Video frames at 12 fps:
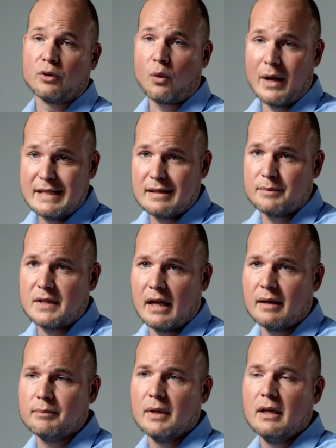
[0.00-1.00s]
for quite some
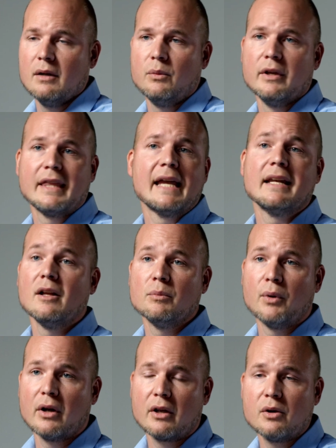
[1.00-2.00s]
time, with
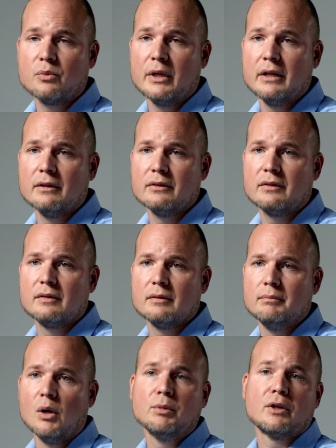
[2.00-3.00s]
handheld barcode readers,
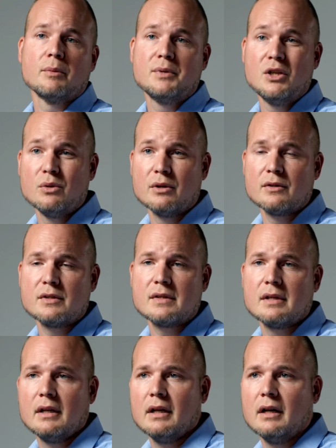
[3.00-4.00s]
mobile
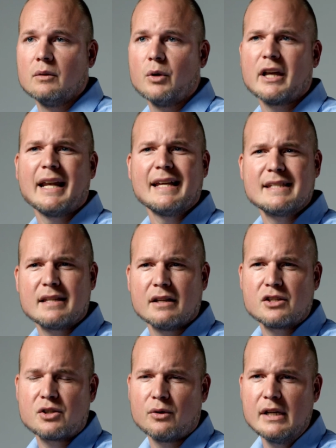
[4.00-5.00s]
computers, ruggedized
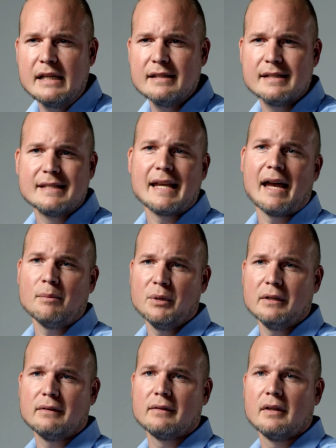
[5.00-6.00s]
touchscreens and
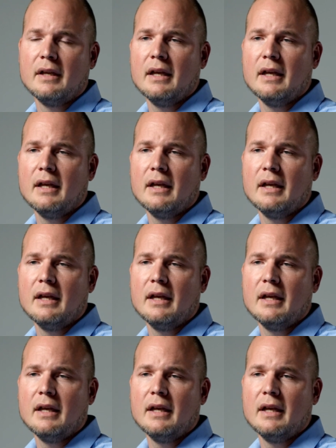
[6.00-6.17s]
tablets.